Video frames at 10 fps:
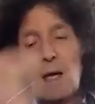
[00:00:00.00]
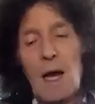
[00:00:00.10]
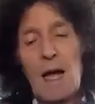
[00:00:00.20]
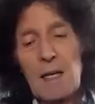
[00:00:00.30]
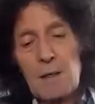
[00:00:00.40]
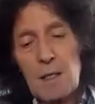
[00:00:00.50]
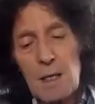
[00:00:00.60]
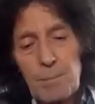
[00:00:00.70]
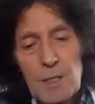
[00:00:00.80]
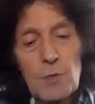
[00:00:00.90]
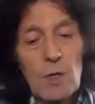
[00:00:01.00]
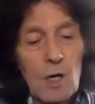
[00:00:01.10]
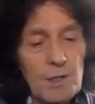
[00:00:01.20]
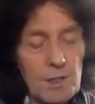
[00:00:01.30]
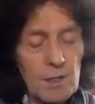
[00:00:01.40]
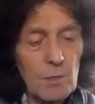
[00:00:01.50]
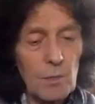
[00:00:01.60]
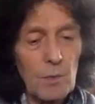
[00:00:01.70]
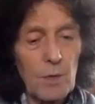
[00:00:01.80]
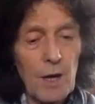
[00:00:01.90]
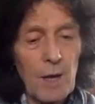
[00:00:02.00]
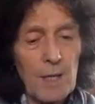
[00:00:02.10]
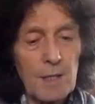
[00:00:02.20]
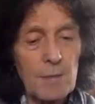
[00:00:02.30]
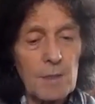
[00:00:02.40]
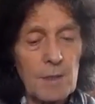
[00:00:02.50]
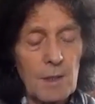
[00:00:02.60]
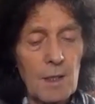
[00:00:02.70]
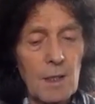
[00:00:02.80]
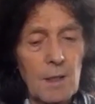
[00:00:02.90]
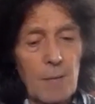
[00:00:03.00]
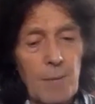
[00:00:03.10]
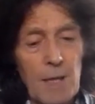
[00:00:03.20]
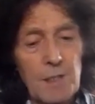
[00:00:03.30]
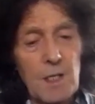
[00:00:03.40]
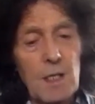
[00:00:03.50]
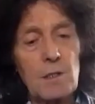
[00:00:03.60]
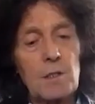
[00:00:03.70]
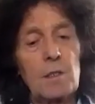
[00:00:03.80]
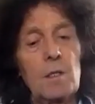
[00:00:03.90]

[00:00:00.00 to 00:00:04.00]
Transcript: I had I'd been to a concert where, where I met him in uh, backstage,